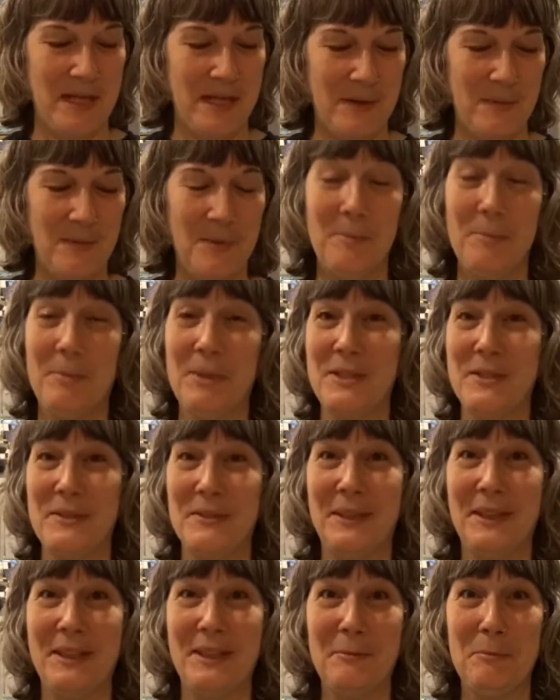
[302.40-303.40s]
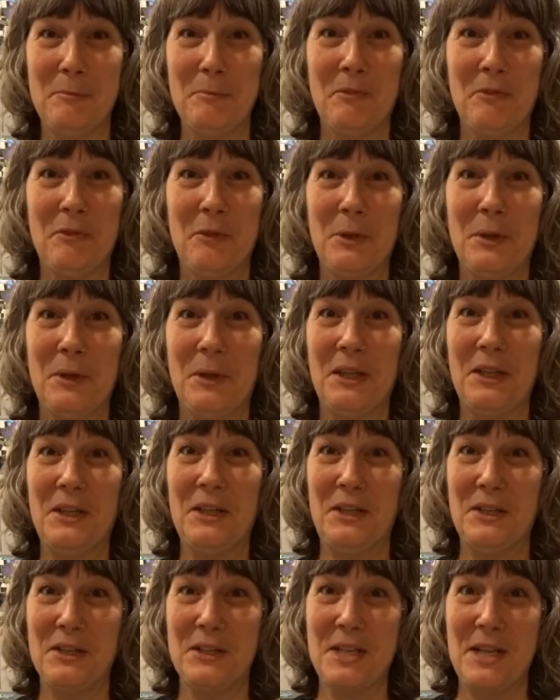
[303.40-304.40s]
I won't be doing for a
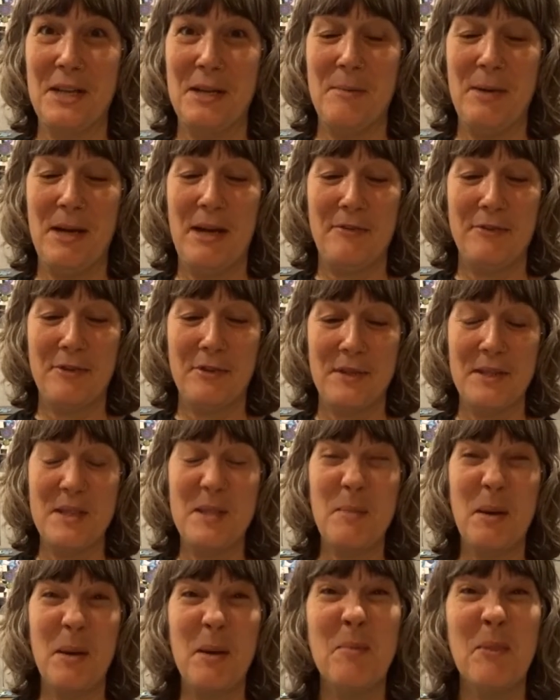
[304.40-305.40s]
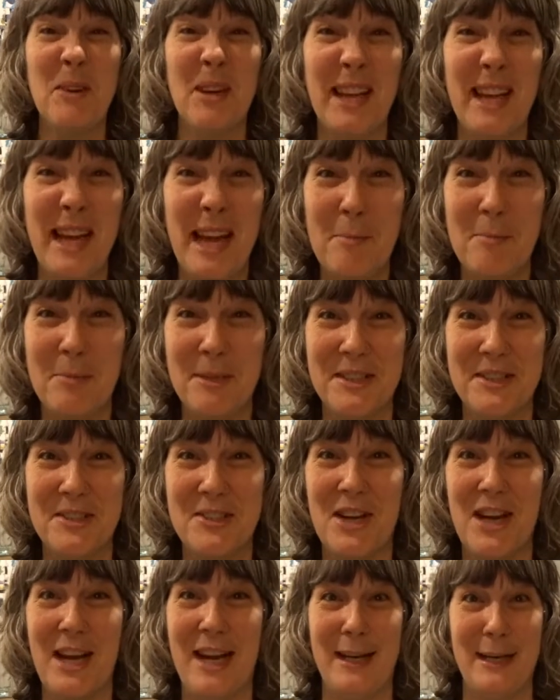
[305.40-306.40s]
long time after this, but I'm really happy to
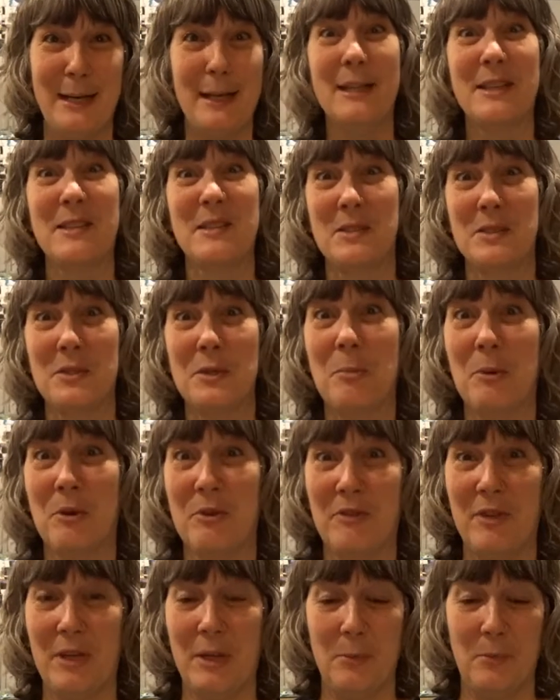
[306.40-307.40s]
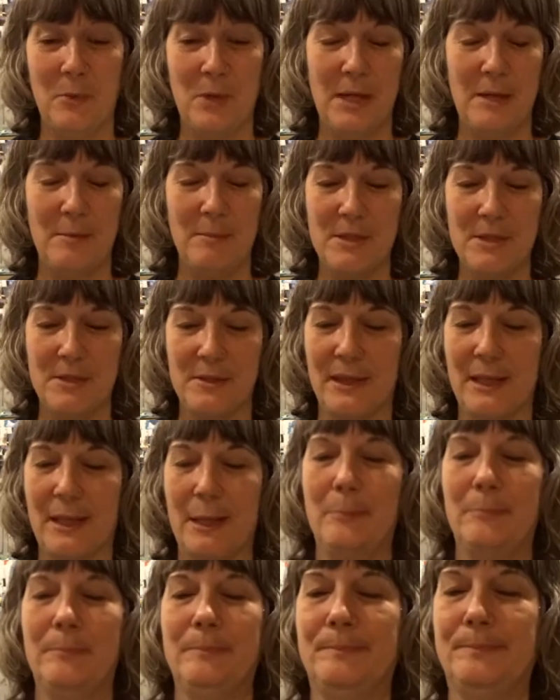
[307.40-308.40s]
try it. It's super fun while I'm doing
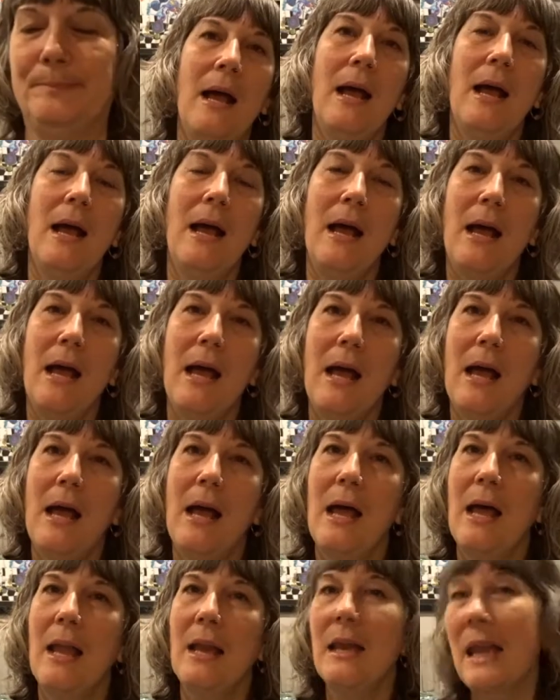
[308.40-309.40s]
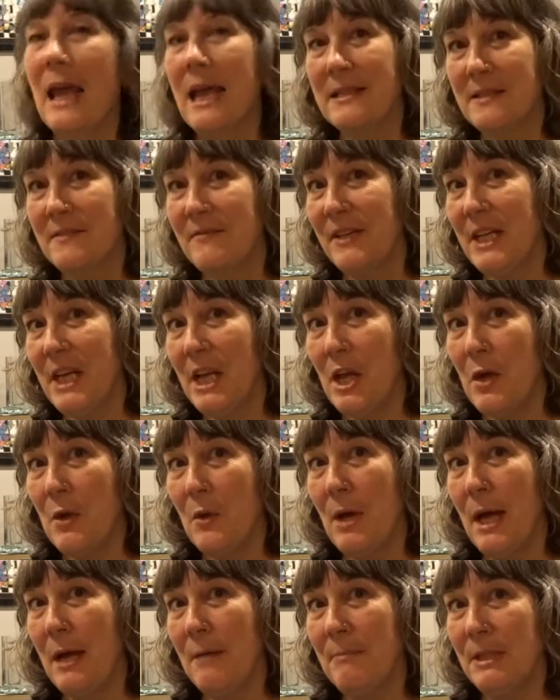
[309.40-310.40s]
it. Last
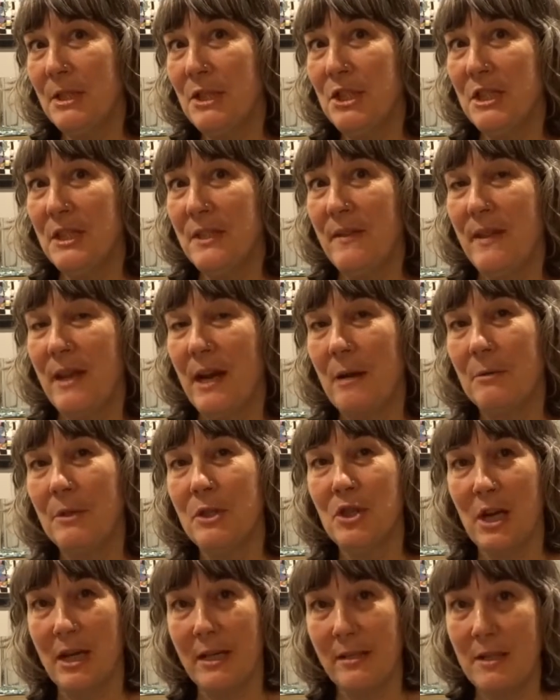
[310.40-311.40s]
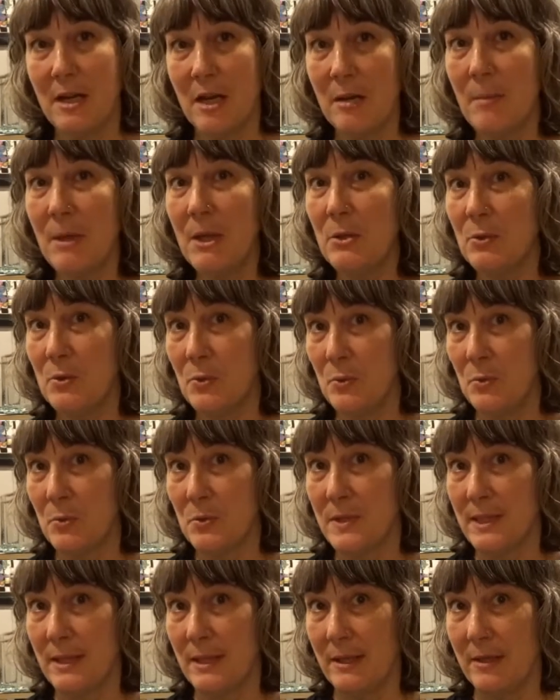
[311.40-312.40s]
video, I mentioned that I would try to talk about
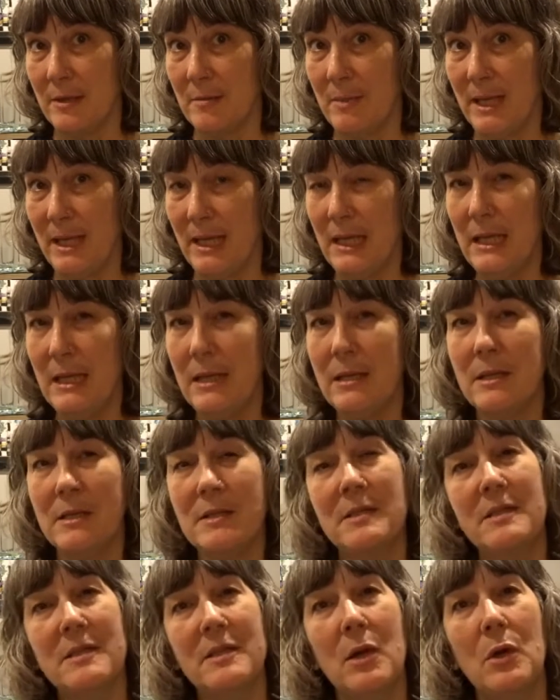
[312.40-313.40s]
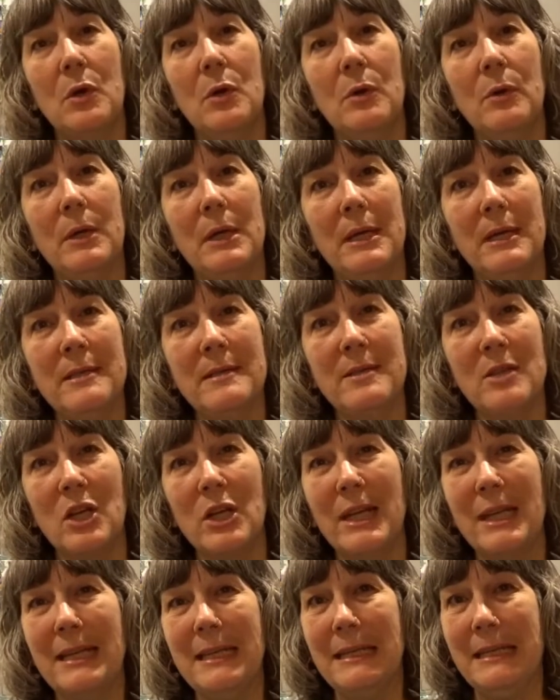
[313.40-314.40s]
tools a little bit. So let's
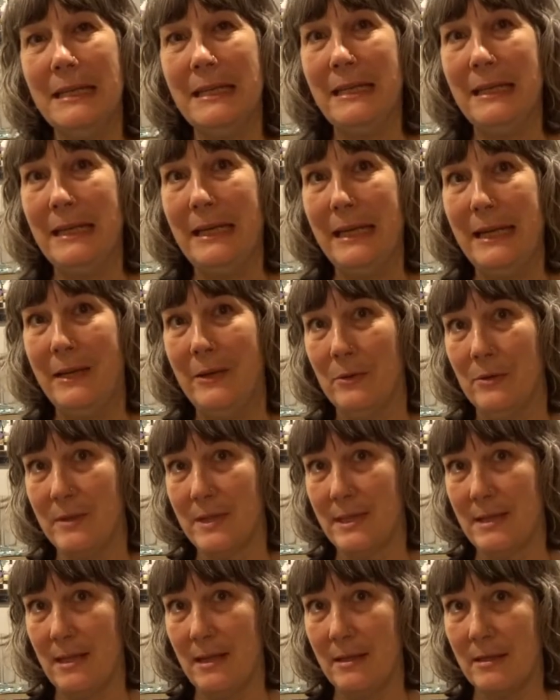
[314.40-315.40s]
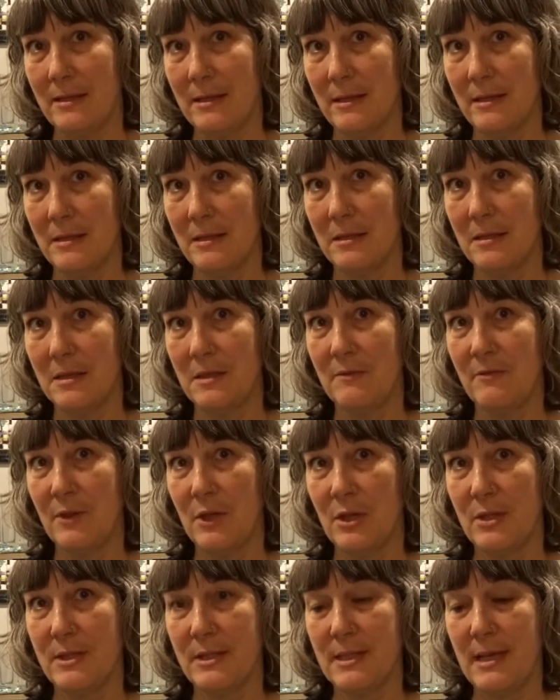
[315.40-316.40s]
look at needle sizes for
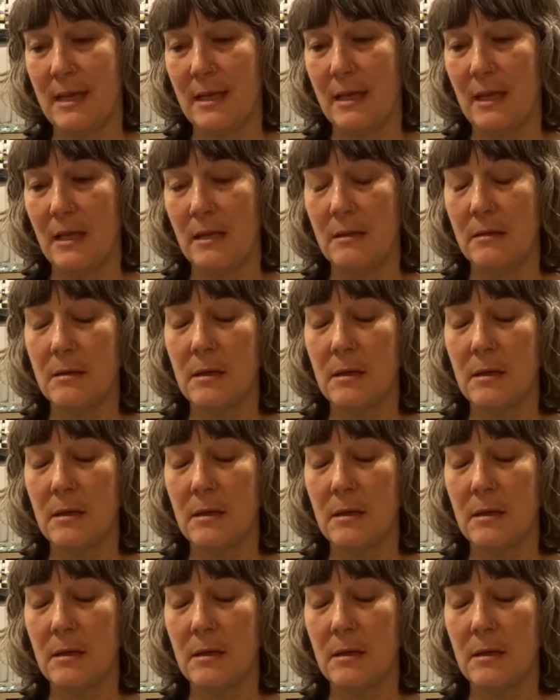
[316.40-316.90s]
a second.